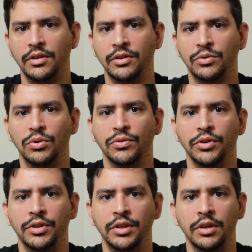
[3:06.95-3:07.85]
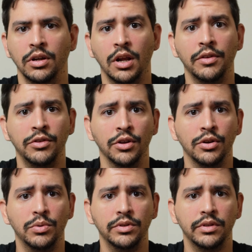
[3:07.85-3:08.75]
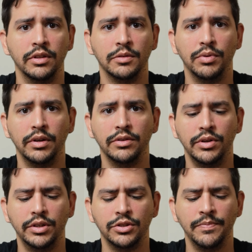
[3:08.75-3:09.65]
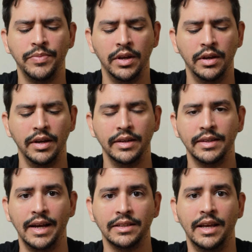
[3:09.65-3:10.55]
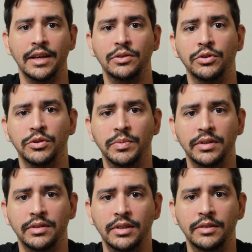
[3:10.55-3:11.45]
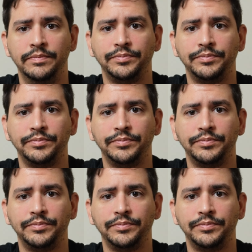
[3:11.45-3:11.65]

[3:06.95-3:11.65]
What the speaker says: this one over a lot of the other ones in this price range is that it actually has USB-C.